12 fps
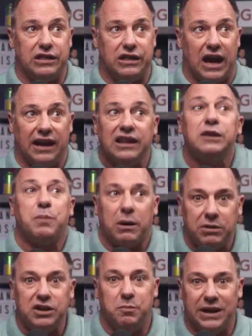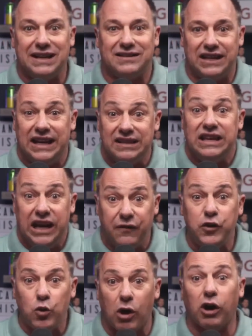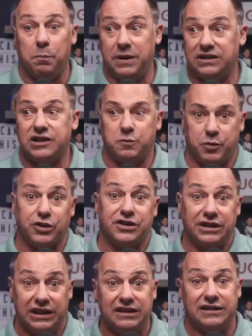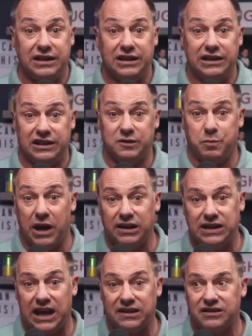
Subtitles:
I think probably the biggest thing is, if you are a business person listening to this podcast,